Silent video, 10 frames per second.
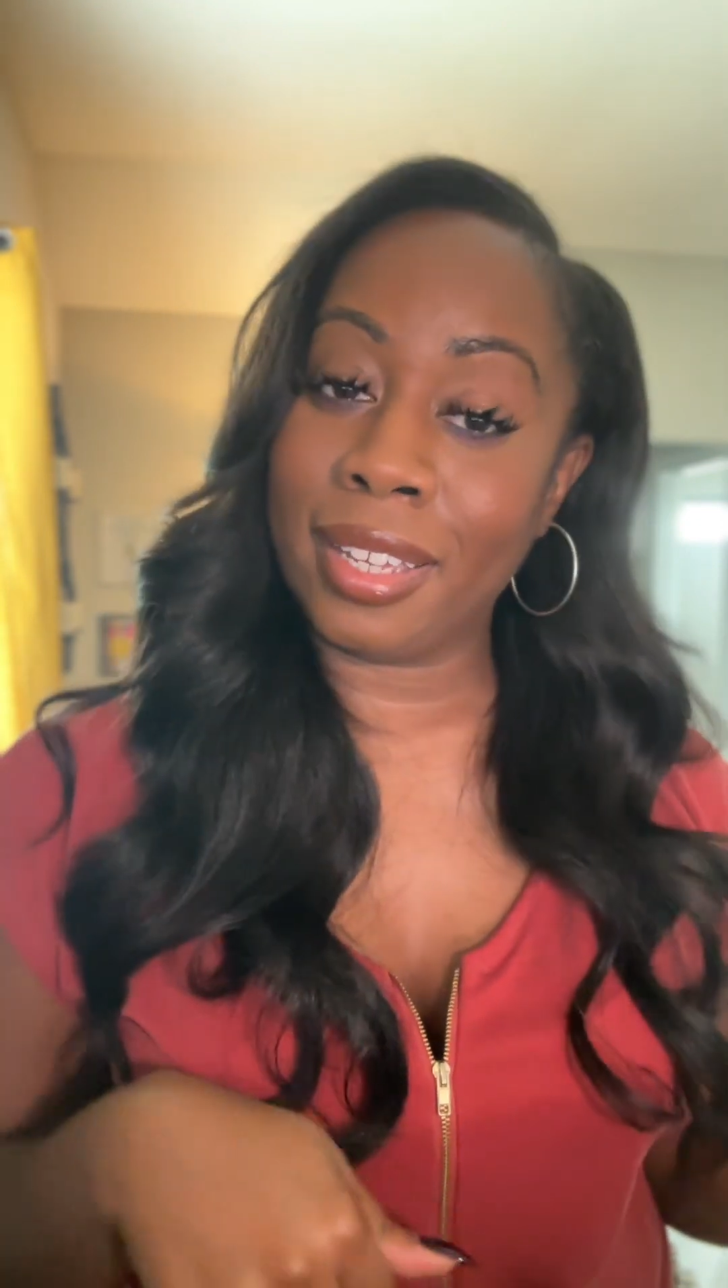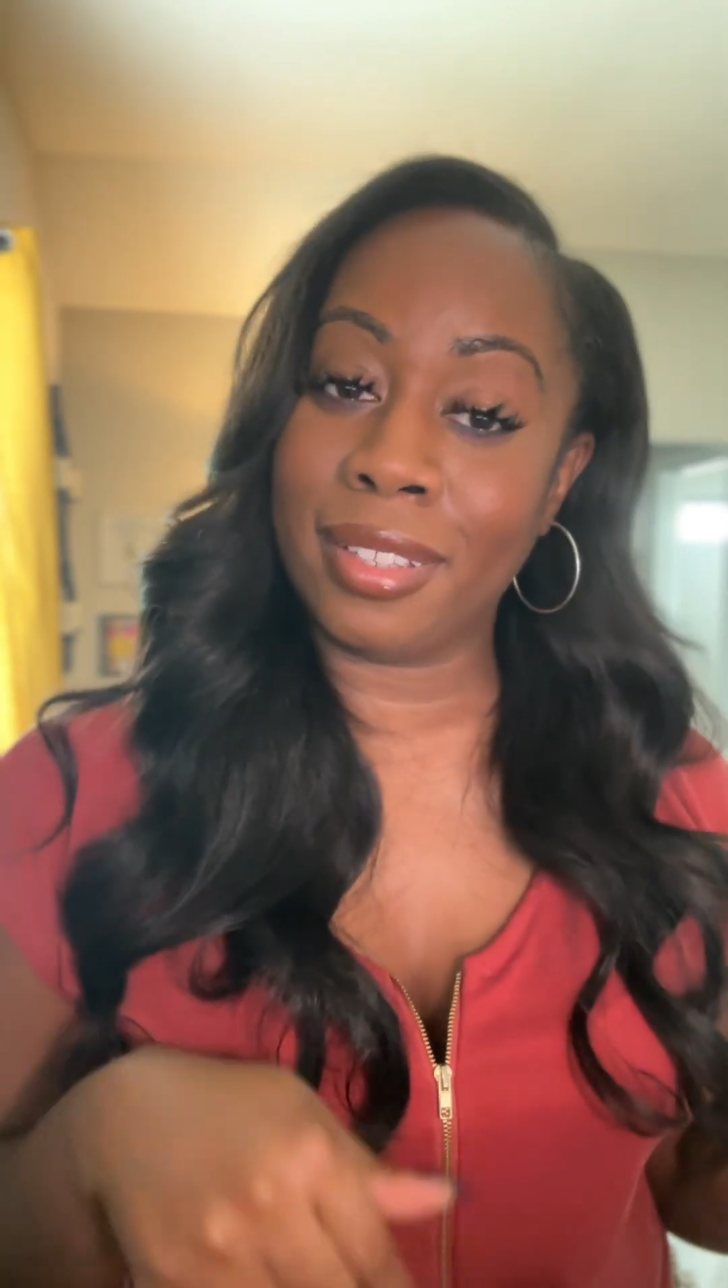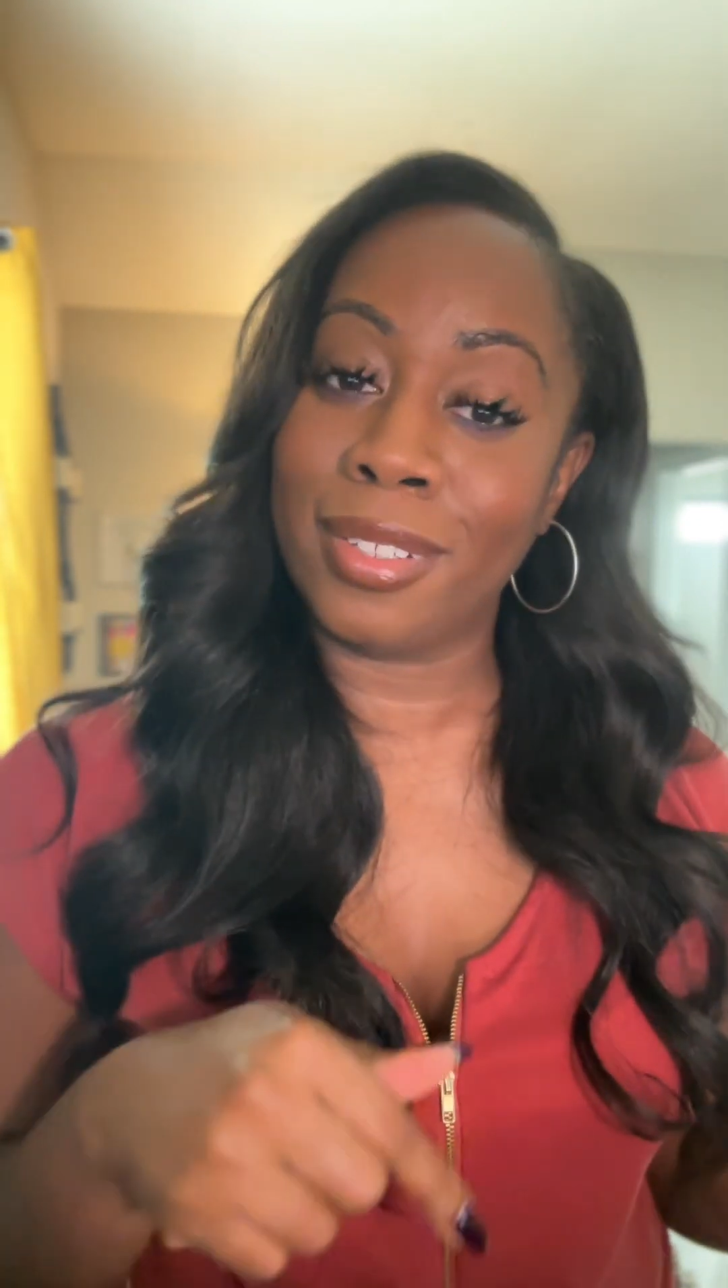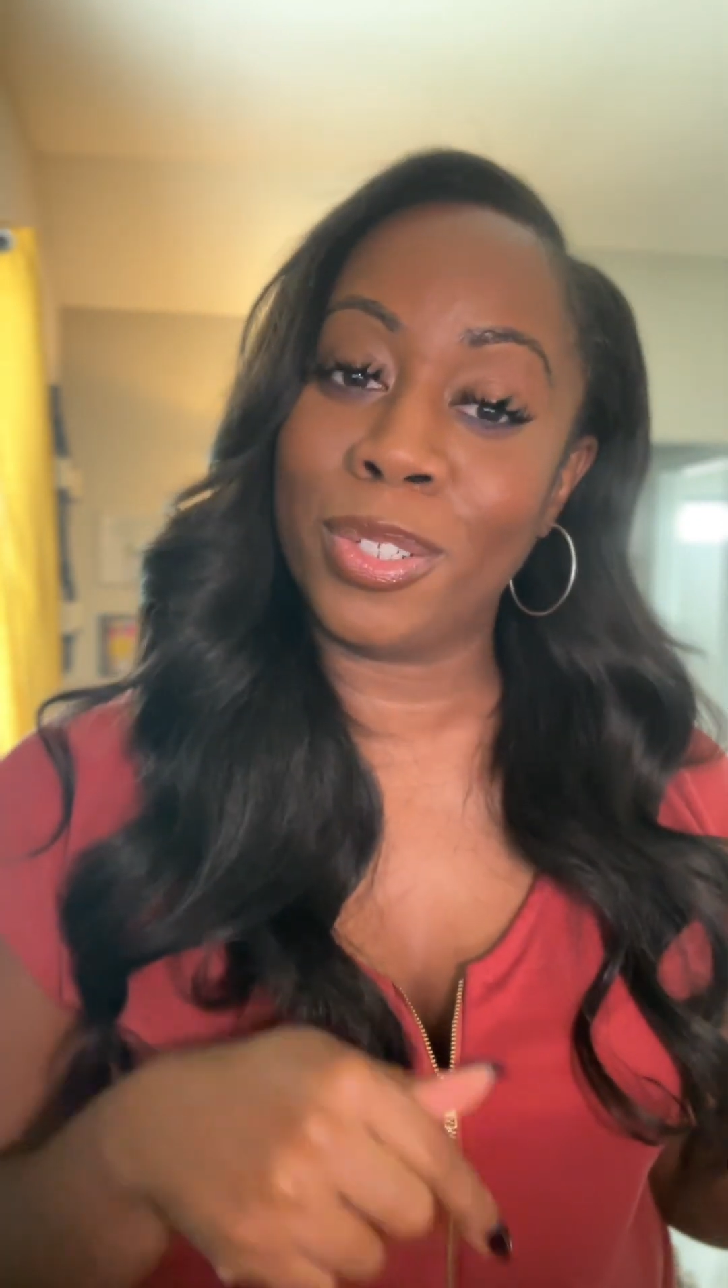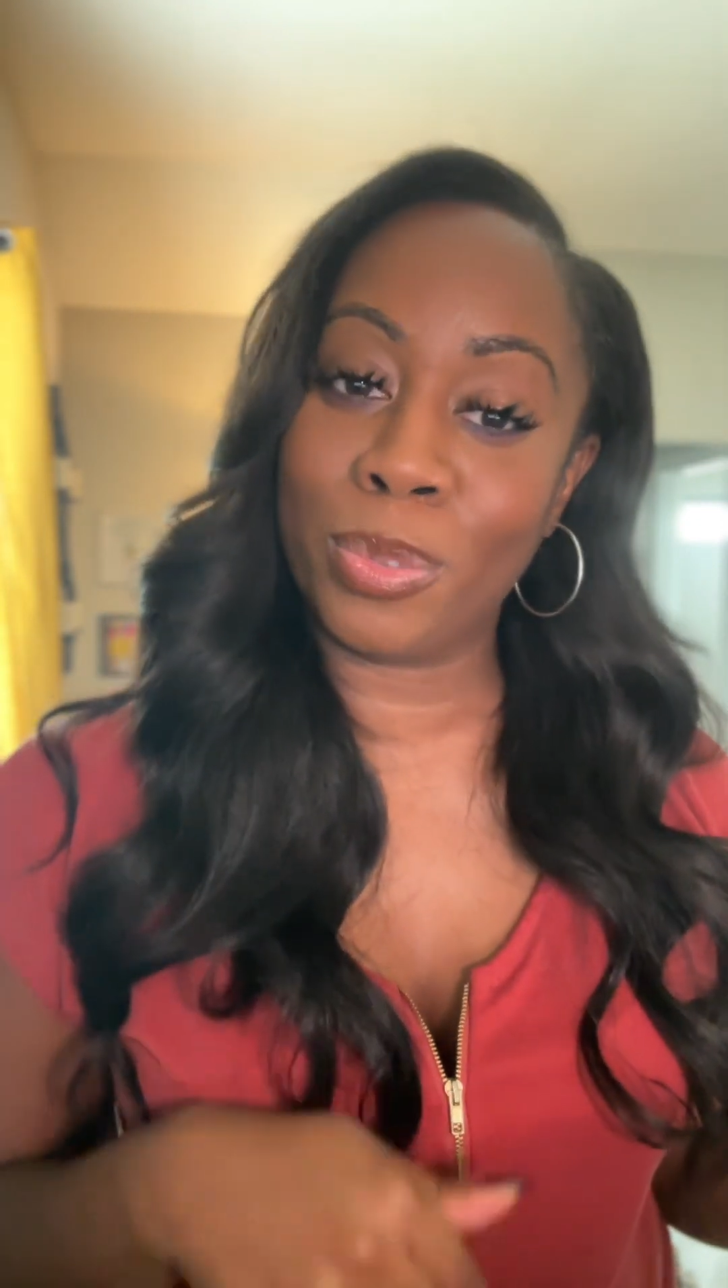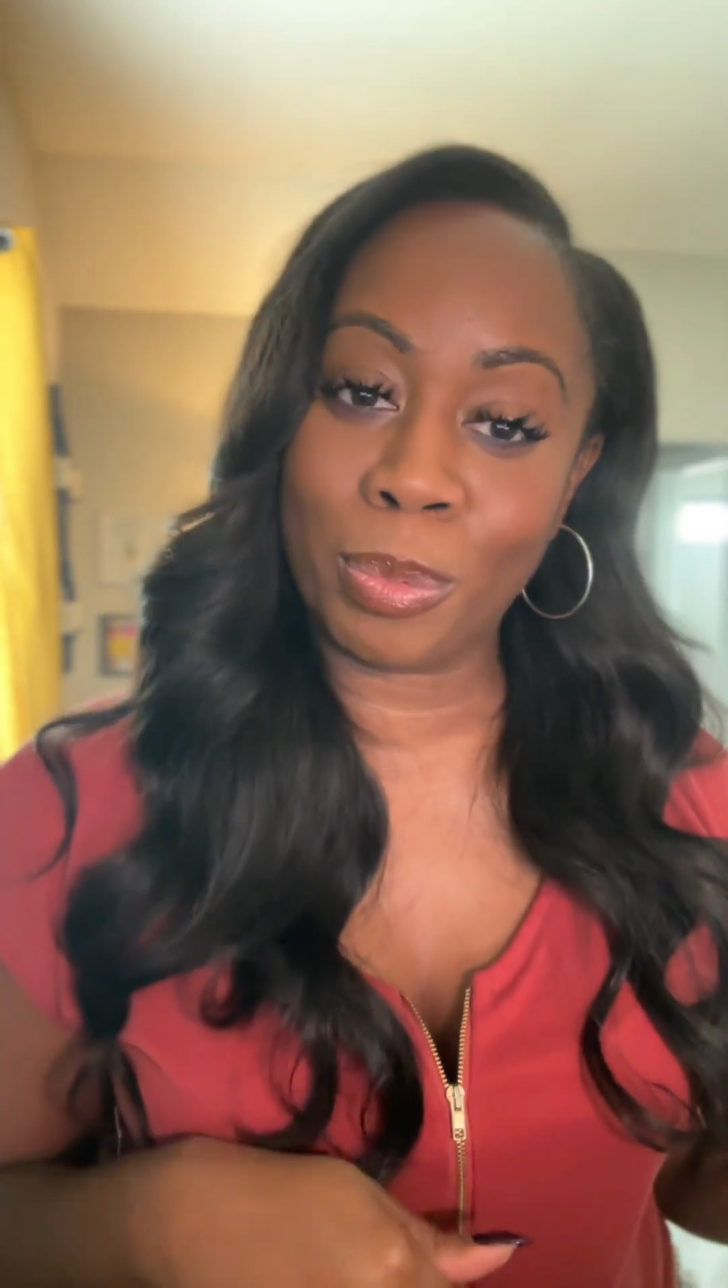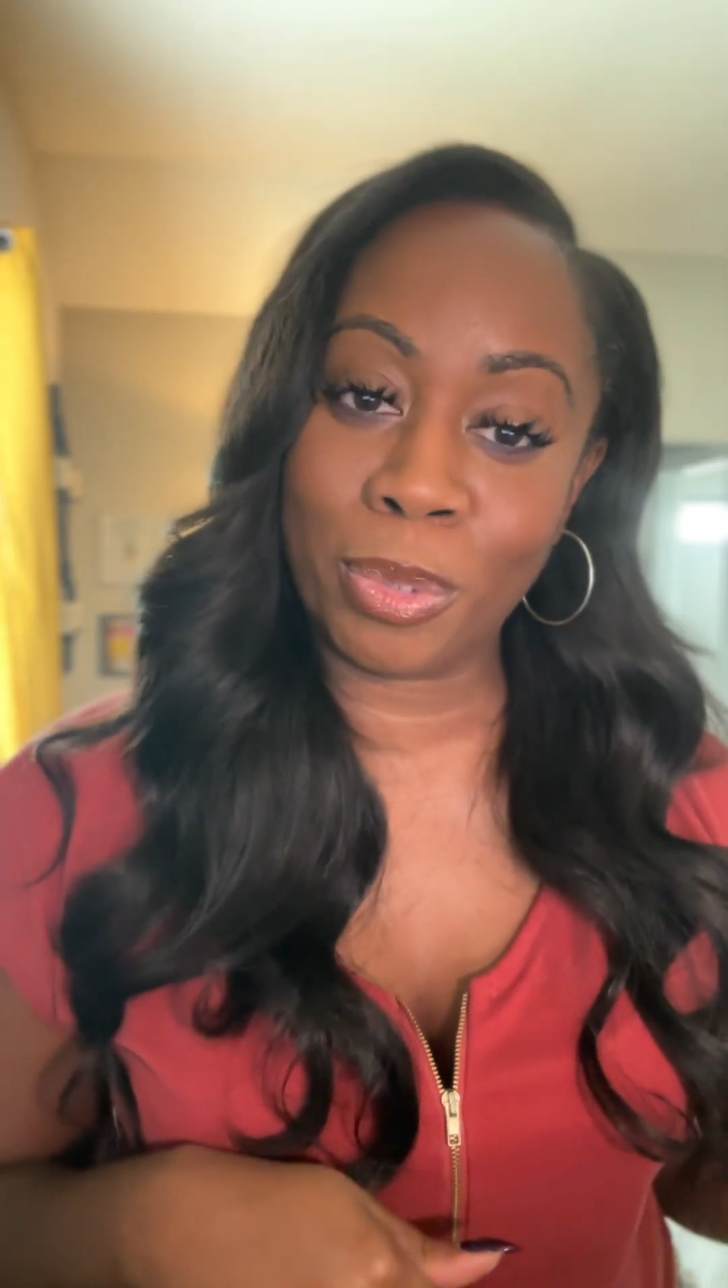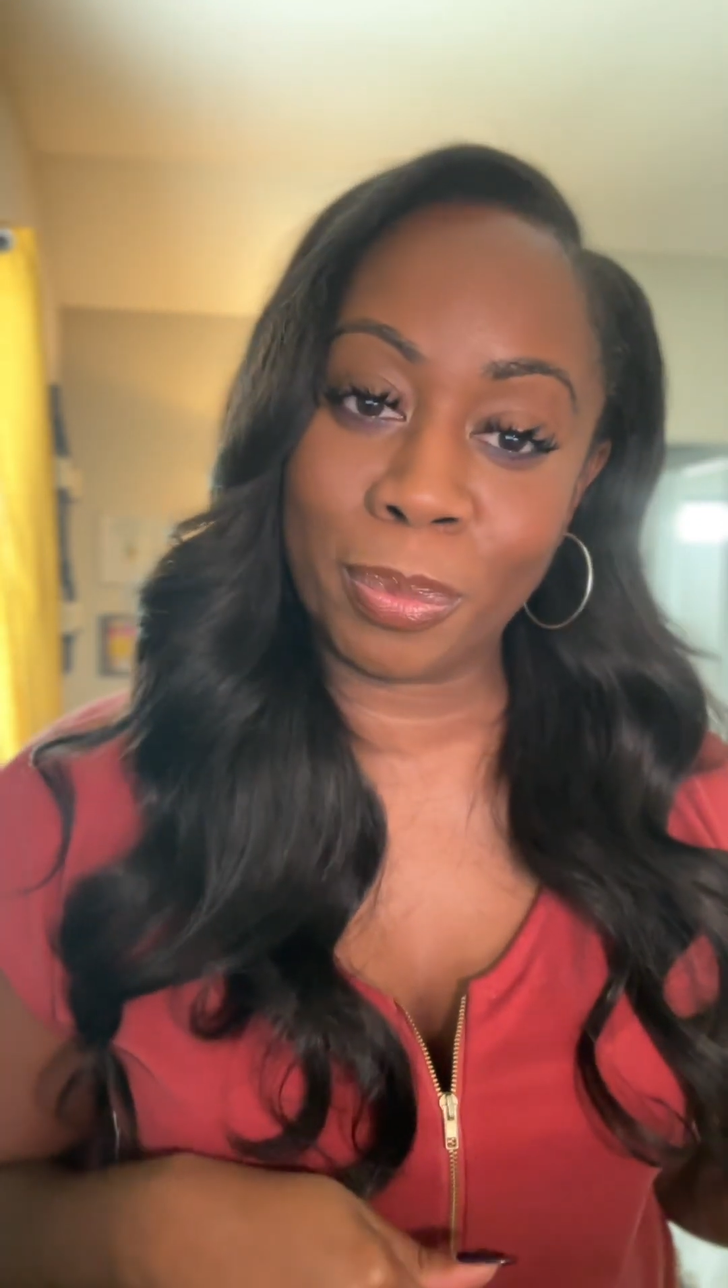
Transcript: in the description